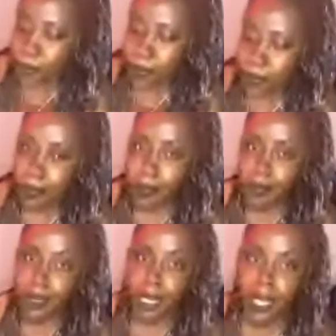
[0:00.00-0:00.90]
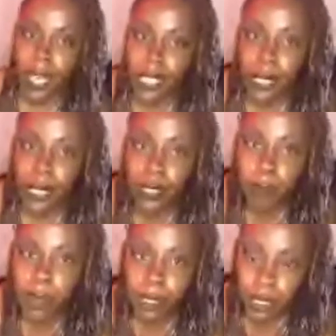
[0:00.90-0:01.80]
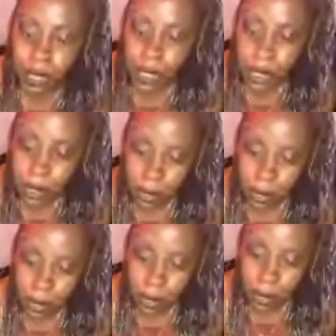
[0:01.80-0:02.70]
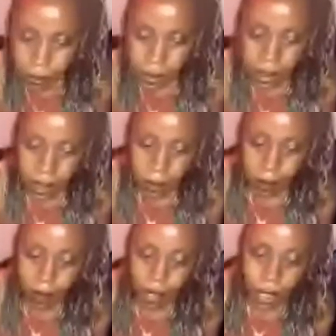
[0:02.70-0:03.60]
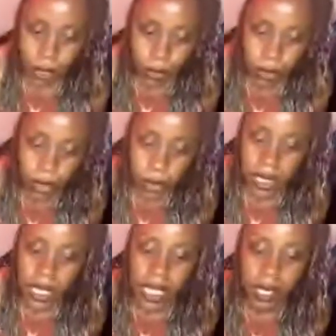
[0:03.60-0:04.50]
know about restrictions on the other platforms. You Kiki? I